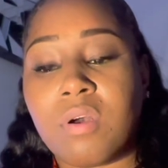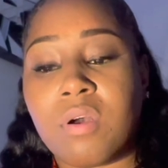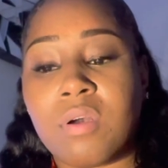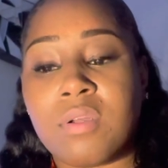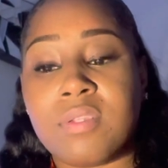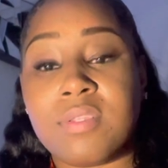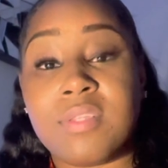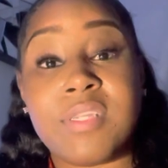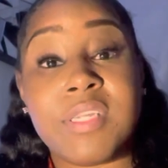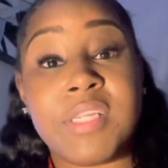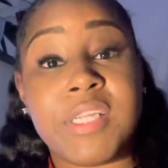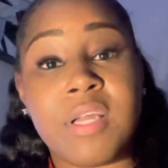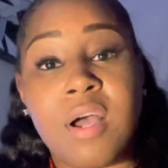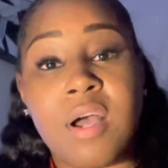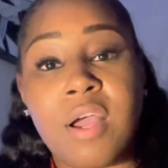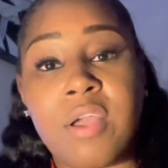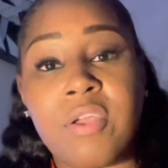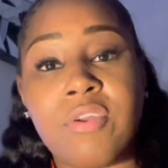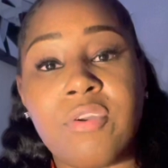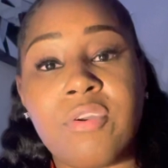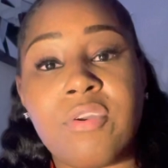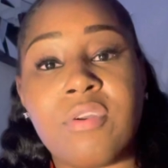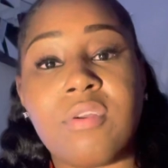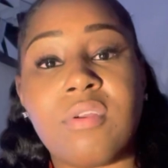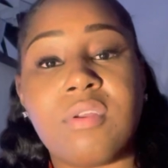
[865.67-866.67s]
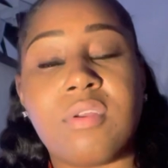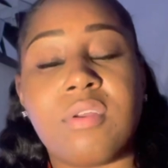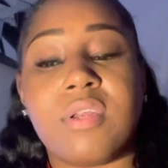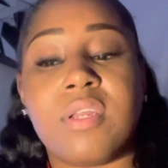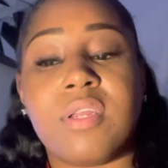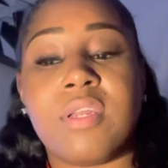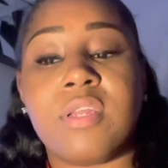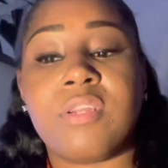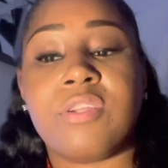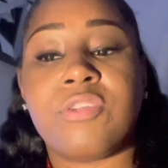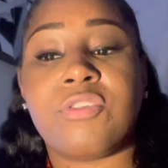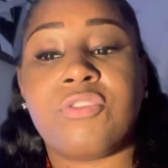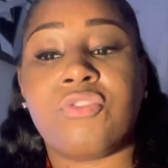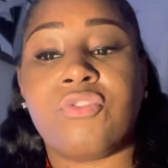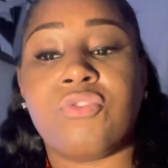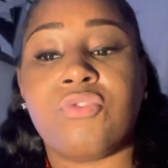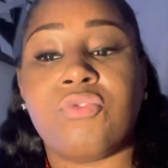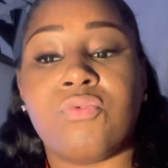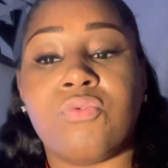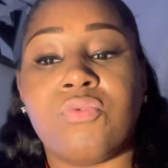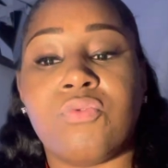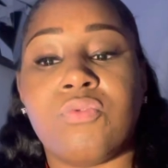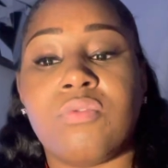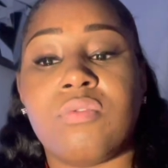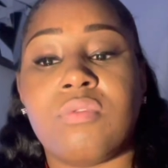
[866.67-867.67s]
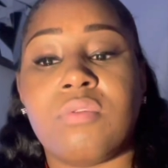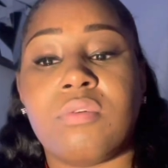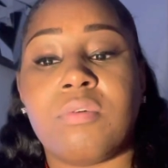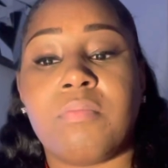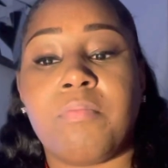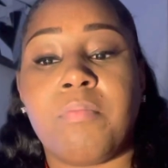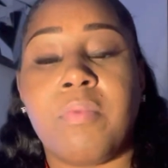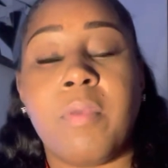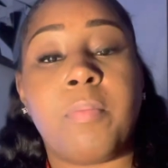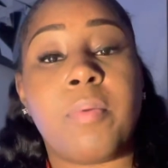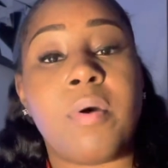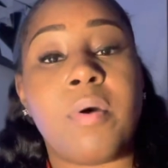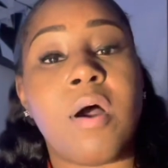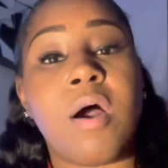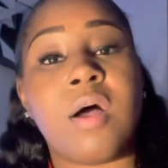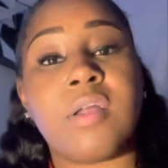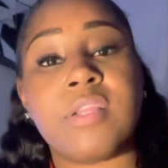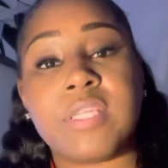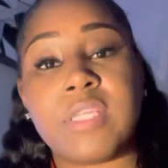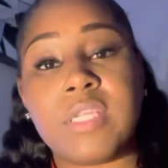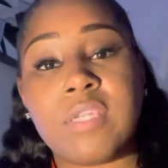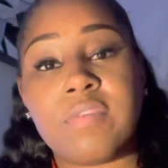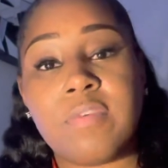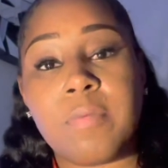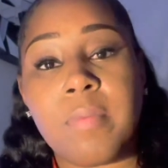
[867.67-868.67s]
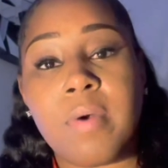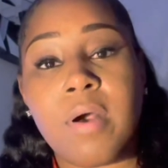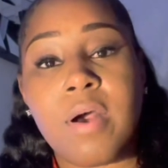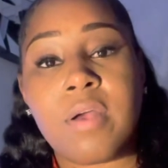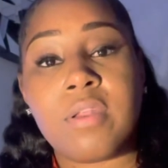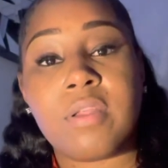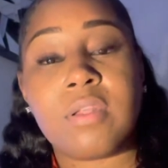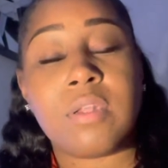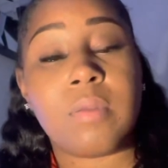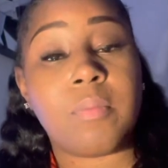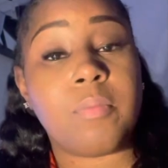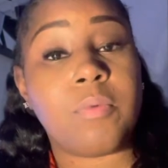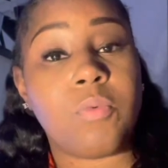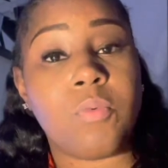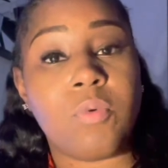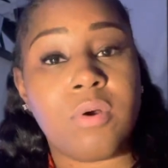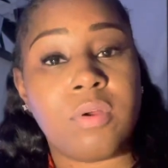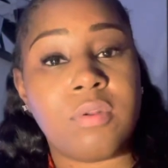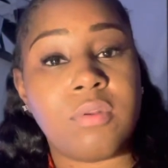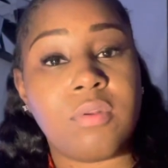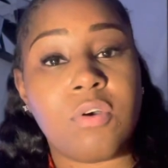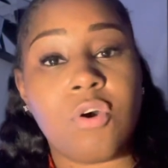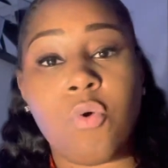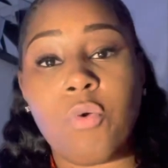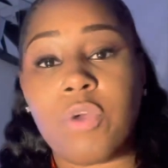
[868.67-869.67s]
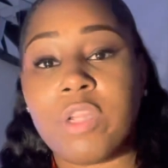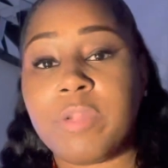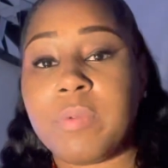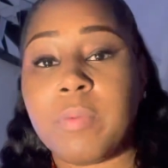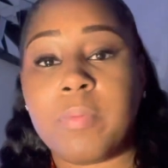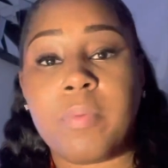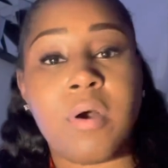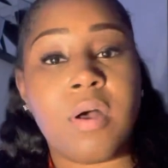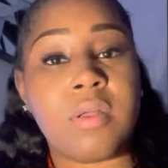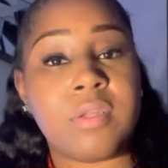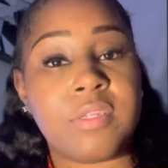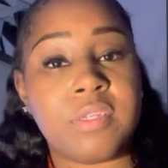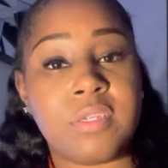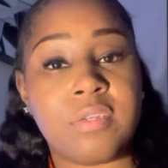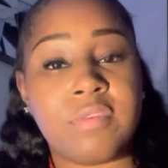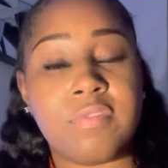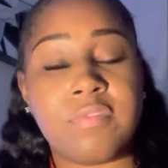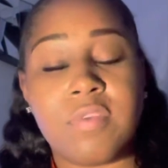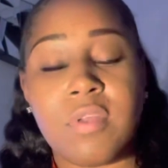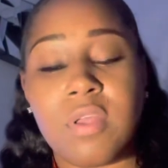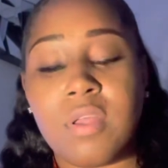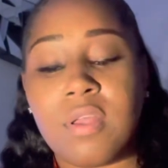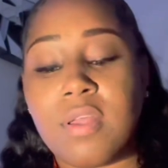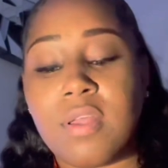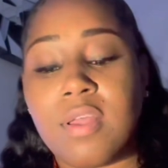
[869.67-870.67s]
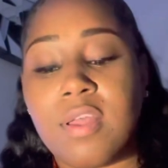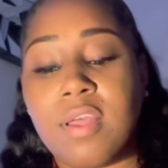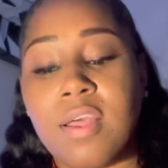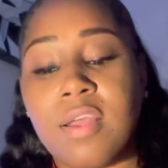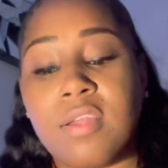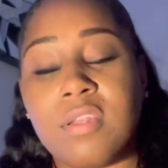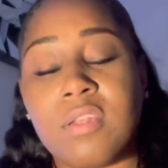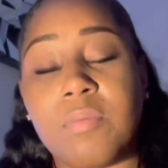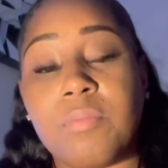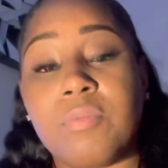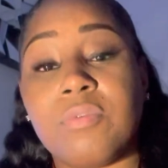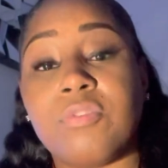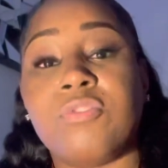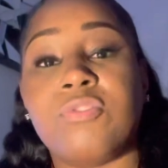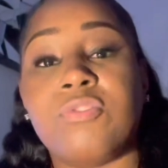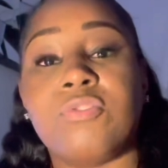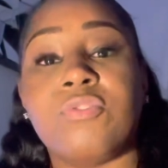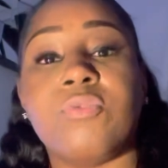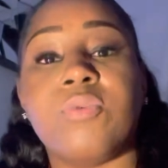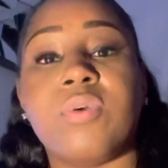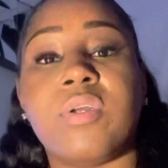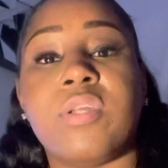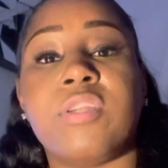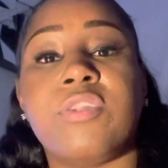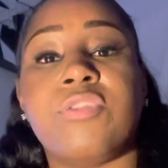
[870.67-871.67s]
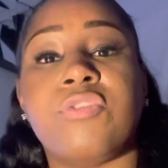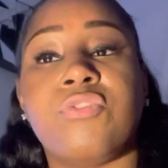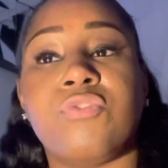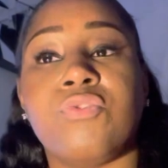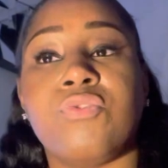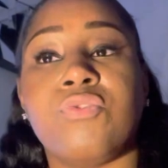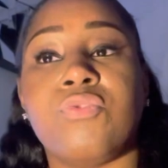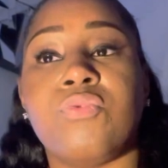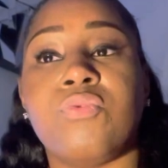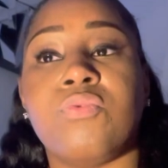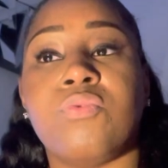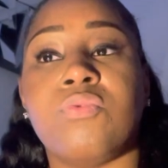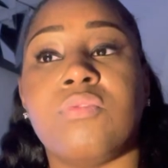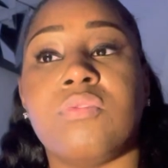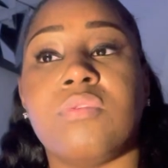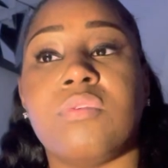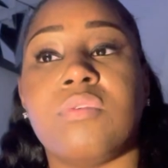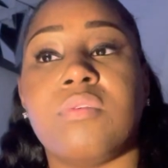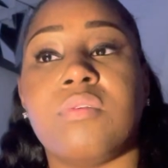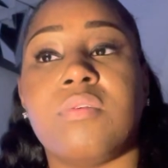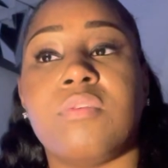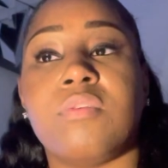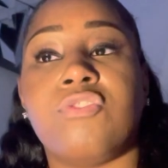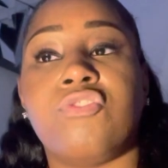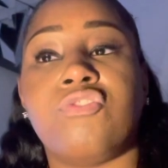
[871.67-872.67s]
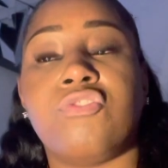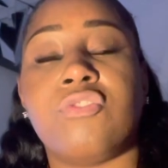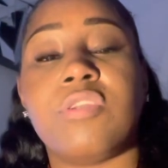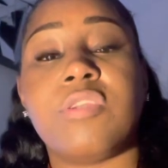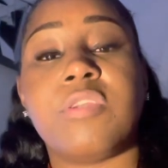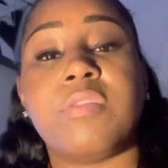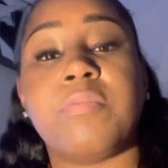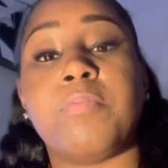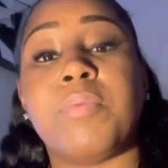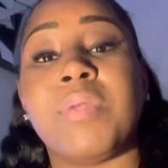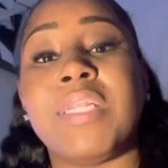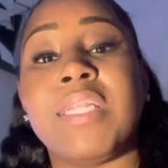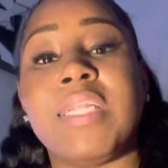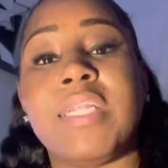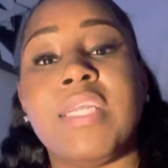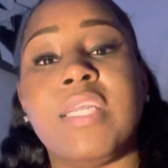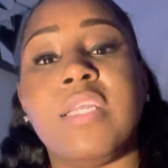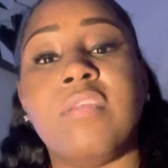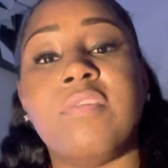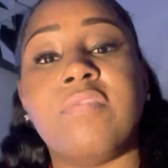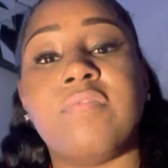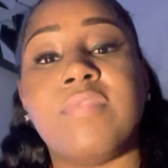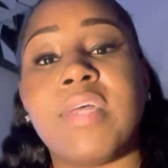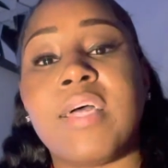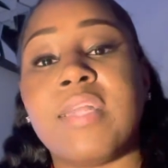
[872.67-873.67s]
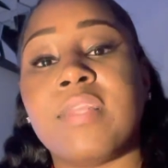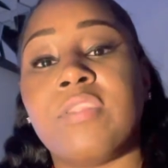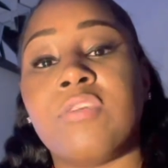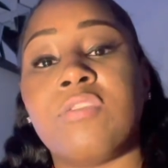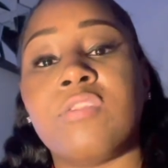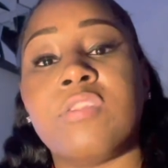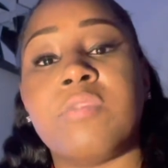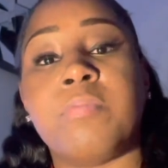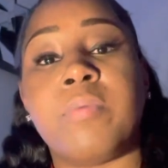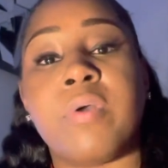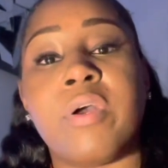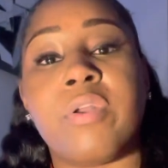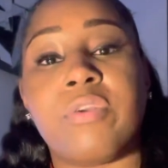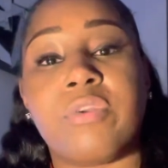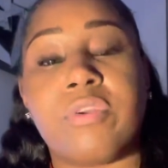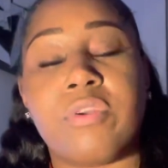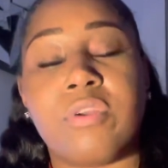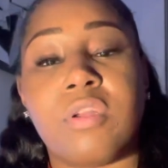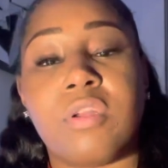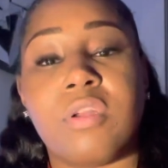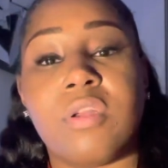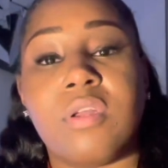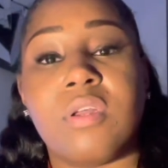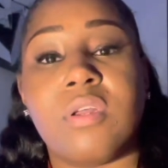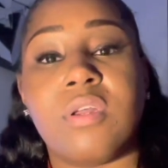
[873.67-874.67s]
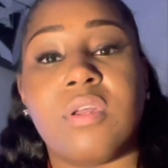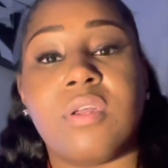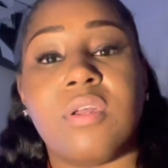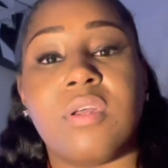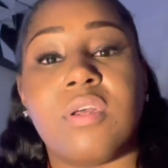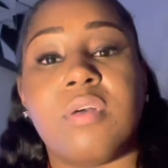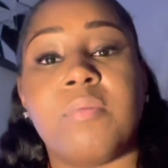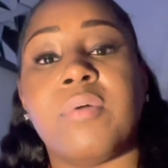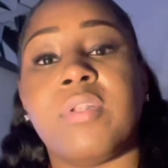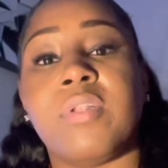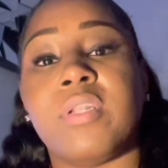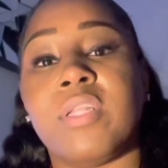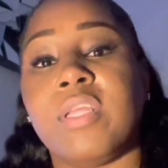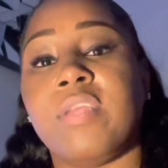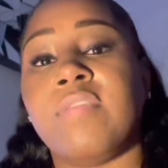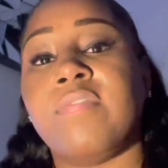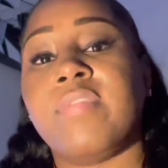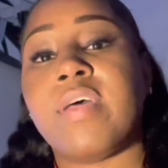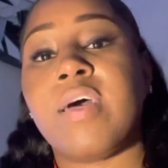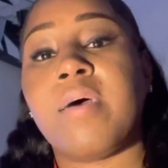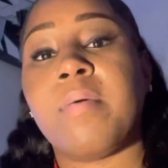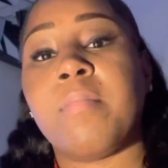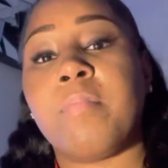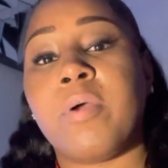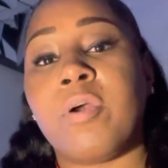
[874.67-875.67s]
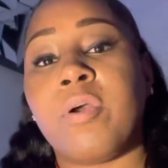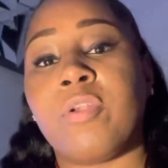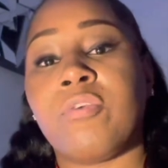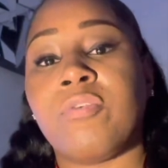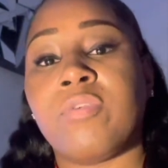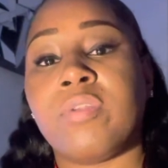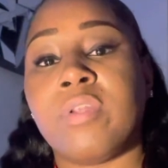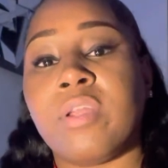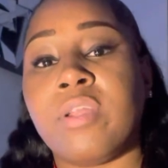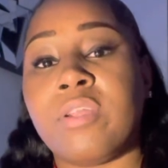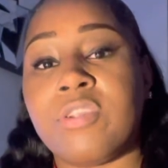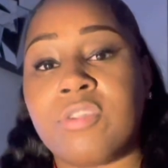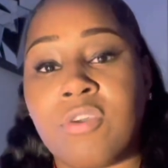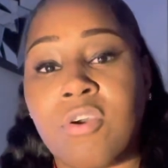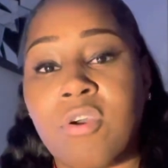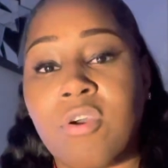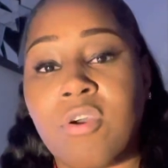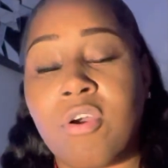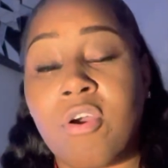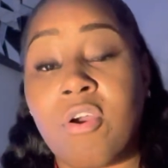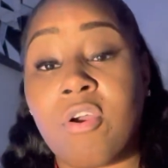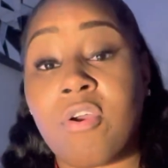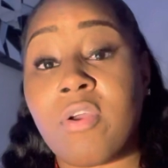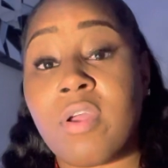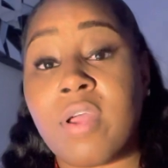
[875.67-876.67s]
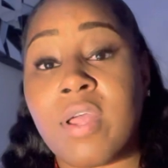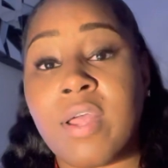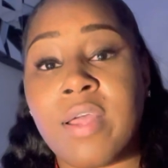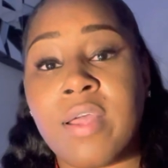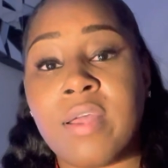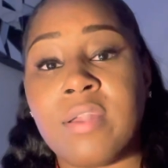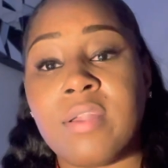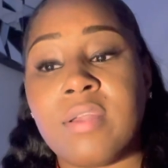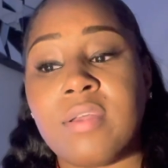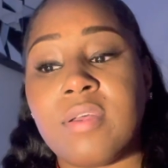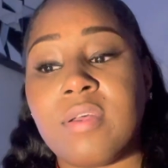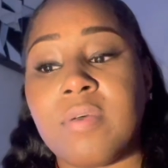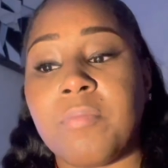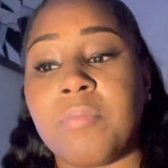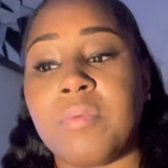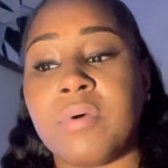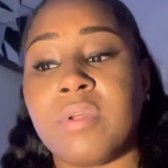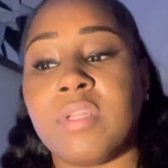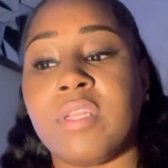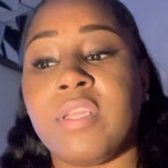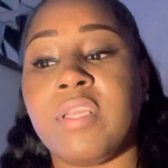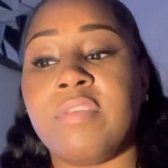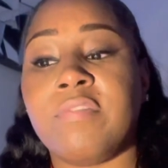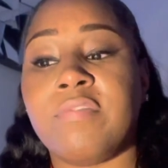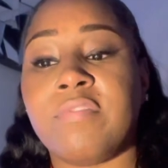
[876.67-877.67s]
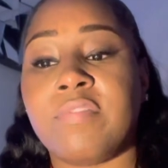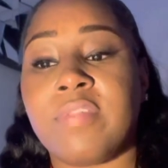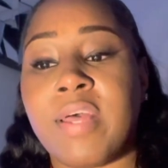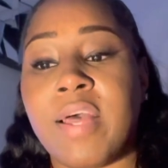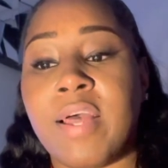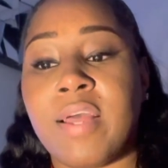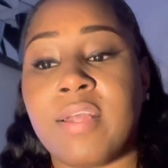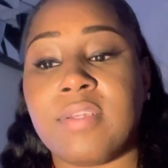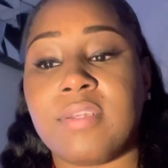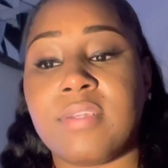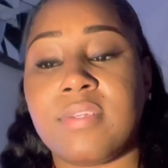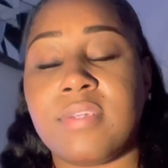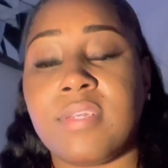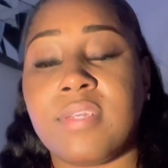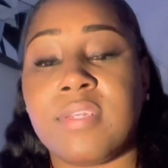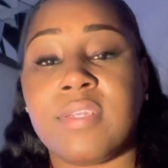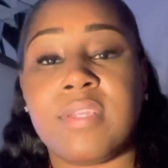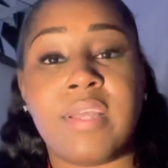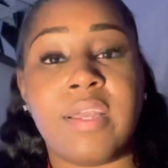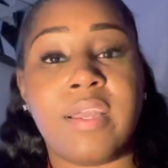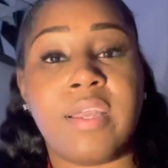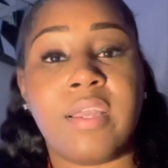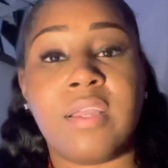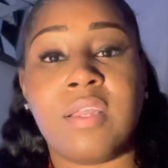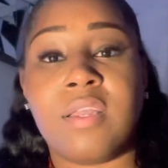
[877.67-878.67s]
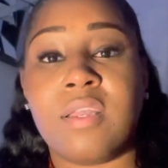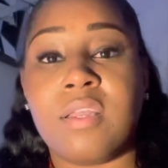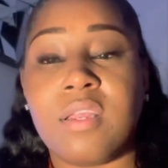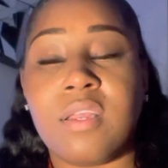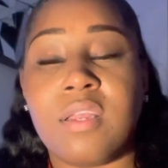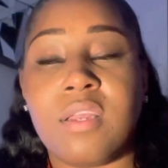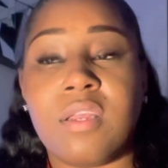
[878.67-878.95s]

desire, is to be positive about it. Number one, always be positive. And number two is to just believe that there's better. Believe that better days are ahead. Believe that today,